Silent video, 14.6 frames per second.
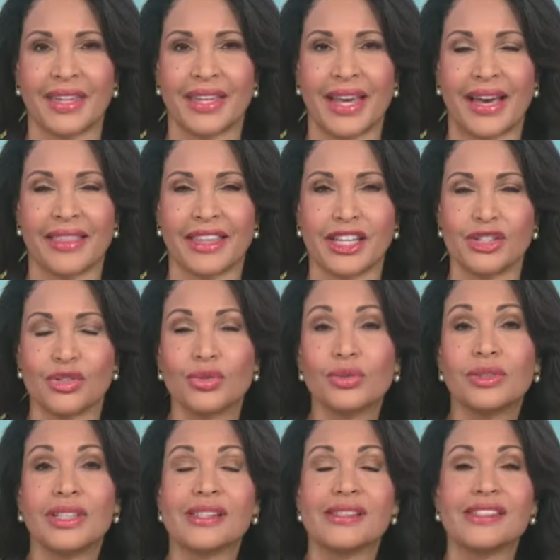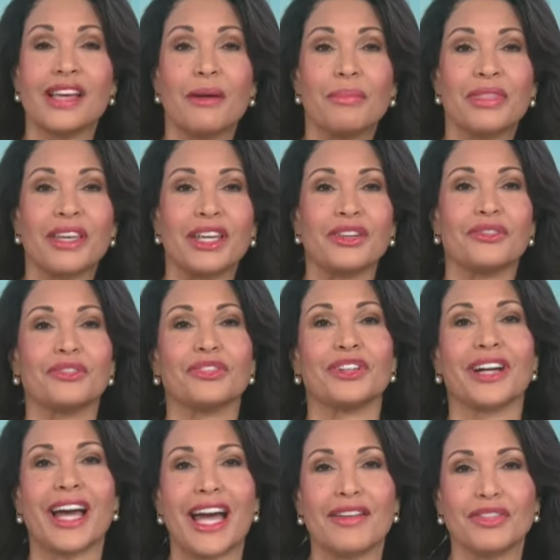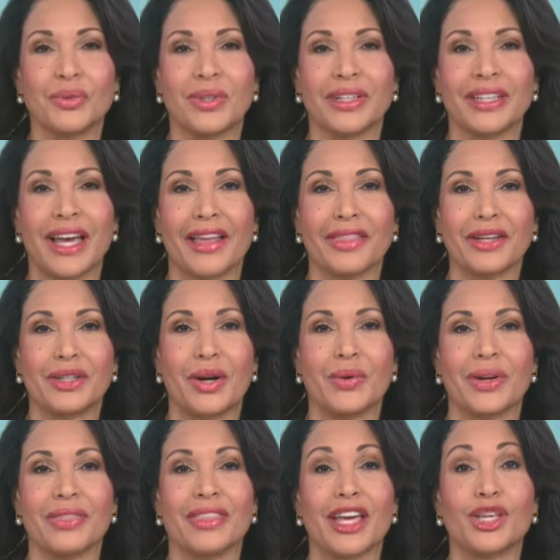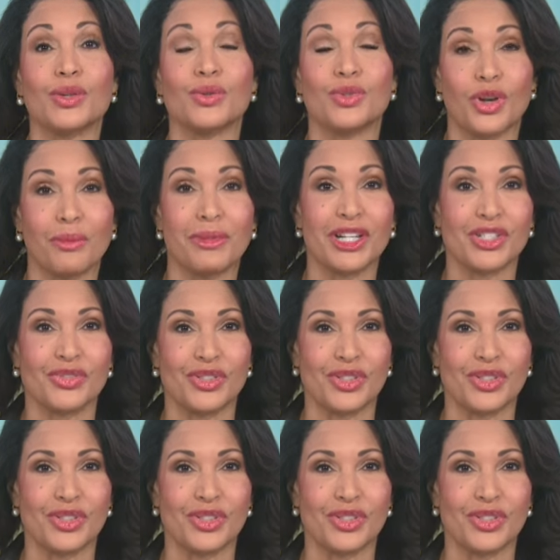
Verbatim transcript: Kathleen, truly something for everyone. Kathleen Hogan, thank you so much for